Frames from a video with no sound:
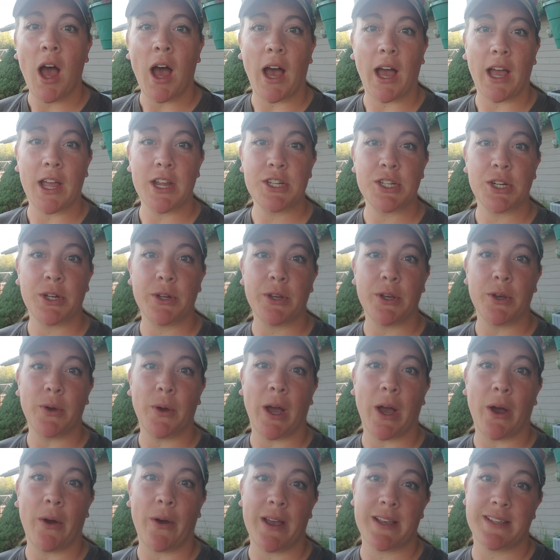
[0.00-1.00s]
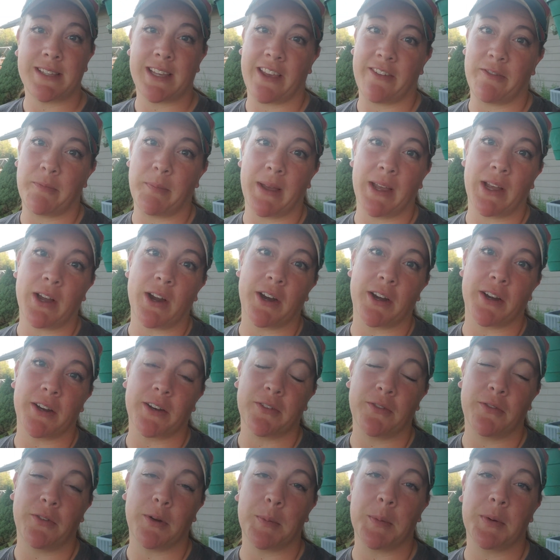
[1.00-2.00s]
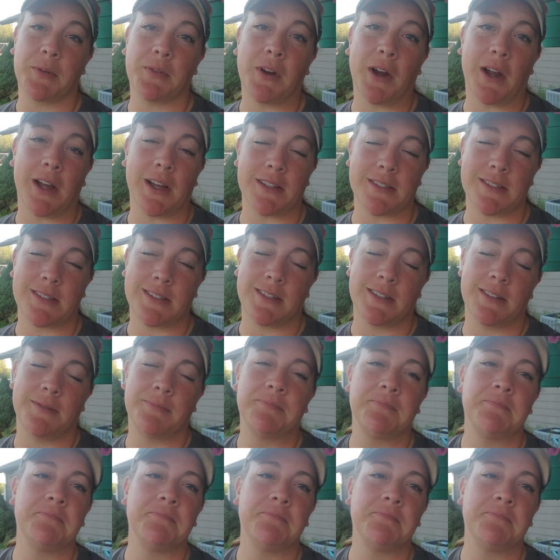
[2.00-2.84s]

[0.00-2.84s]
I show you how I saved my garden from a frost.